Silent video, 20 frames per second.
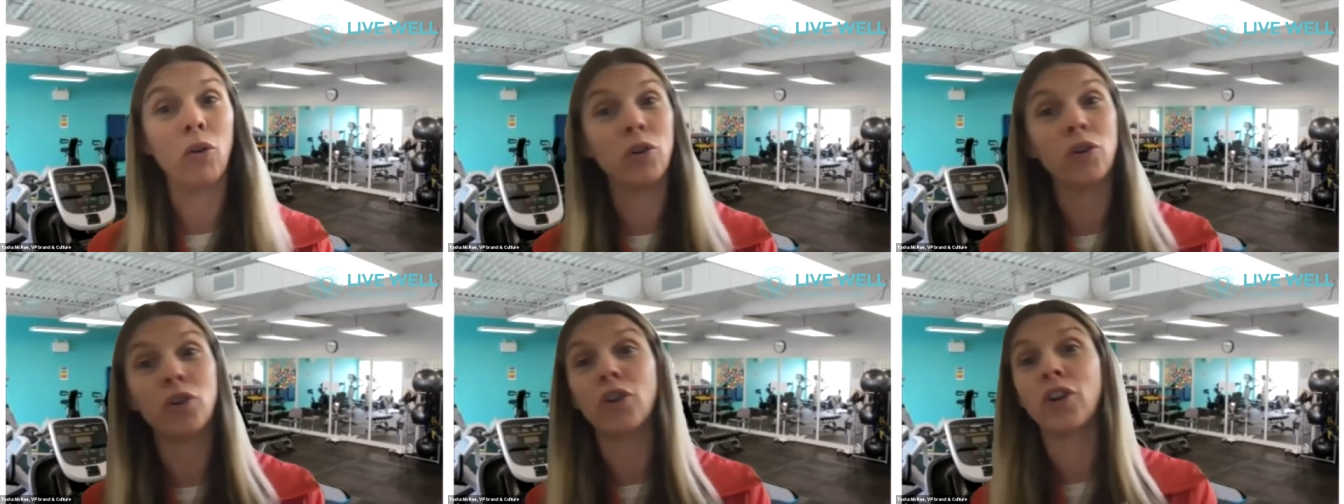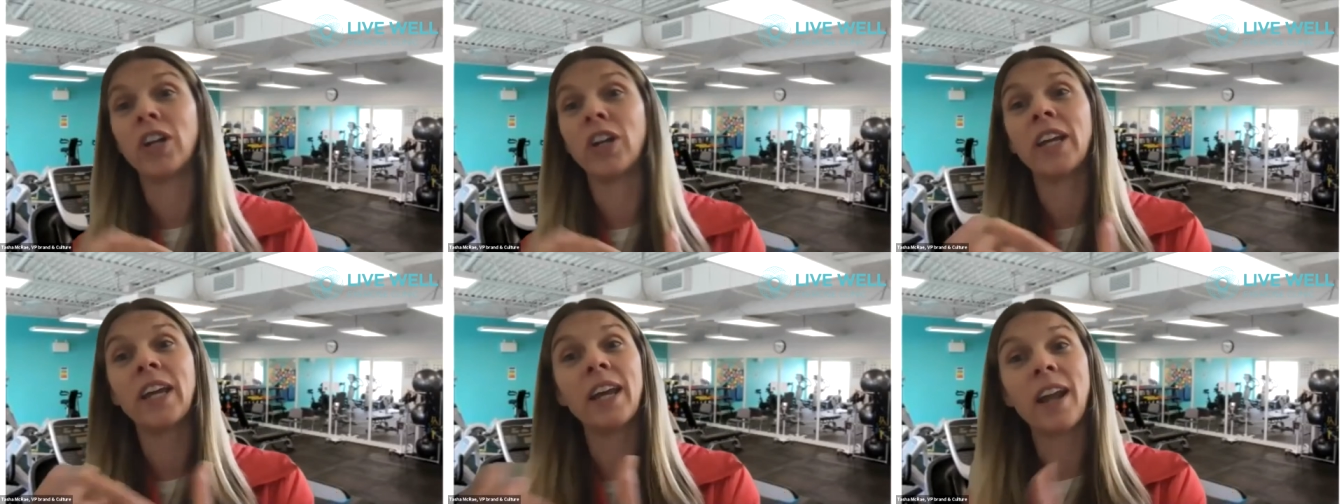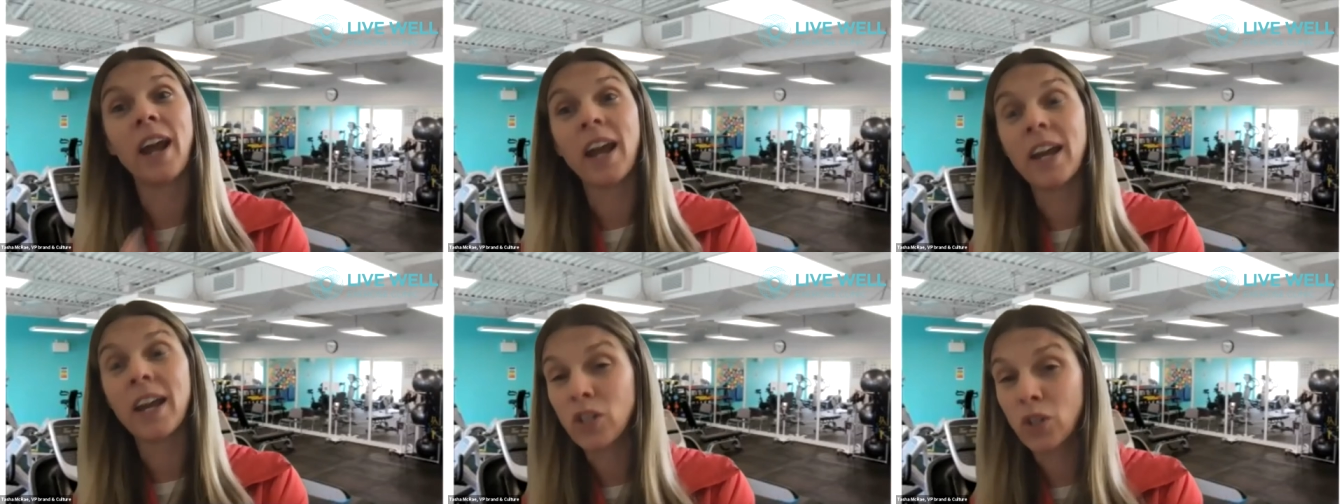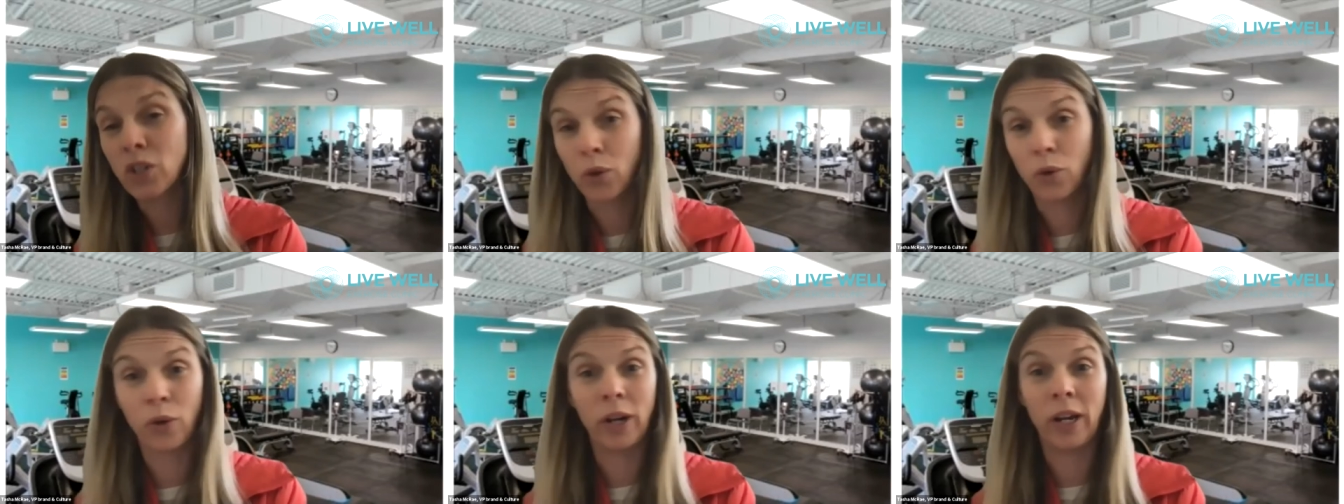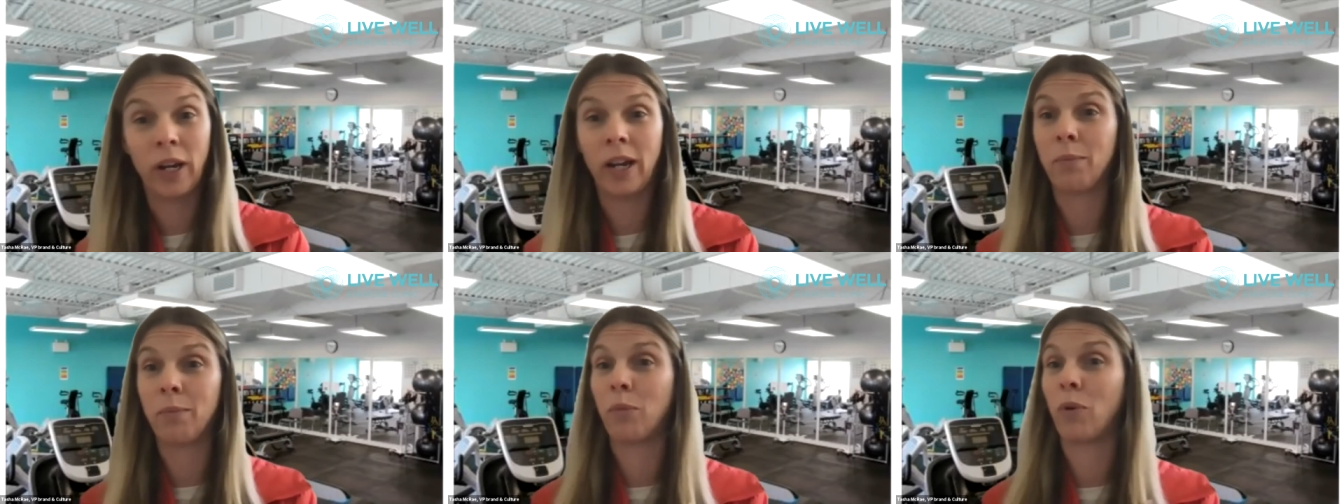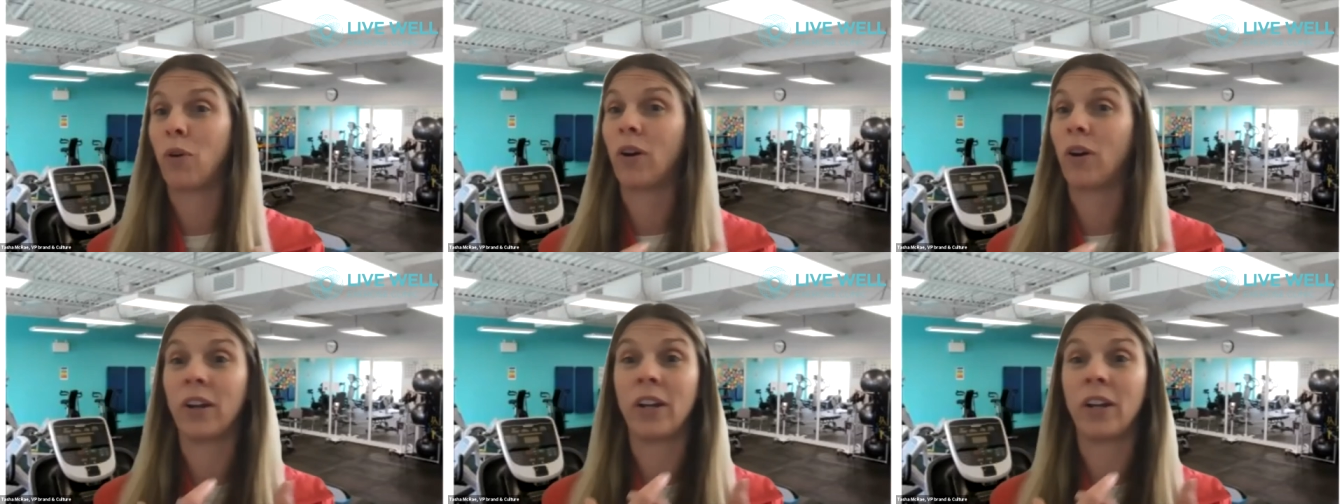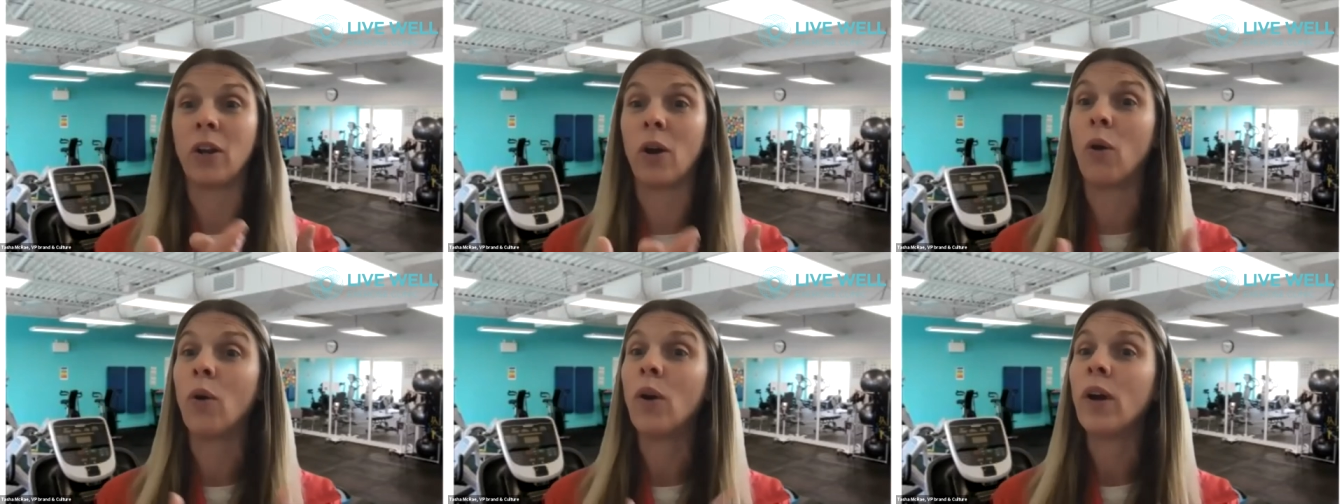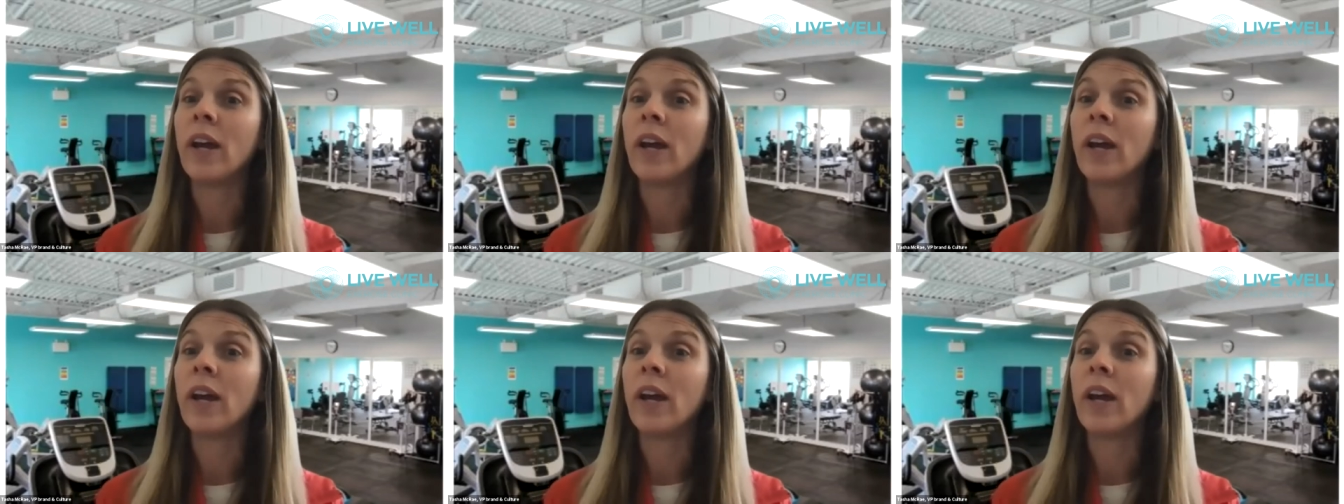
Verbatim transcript: you're going to get ice cream, or, you know,